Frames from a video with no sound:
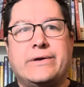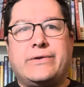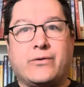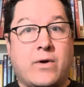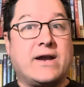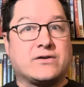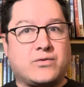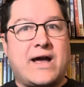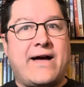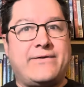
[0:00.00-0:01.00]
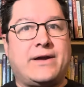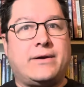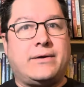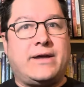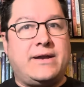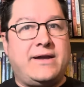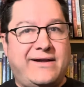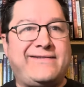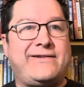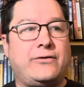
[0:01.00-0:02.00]
the writers were having an
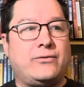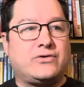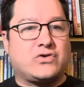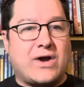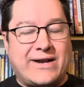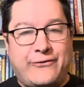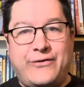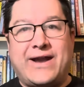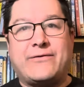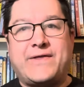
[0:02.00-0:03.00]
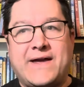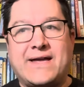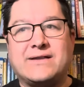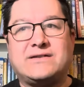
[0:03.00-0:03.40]
issue trying to fit everything in,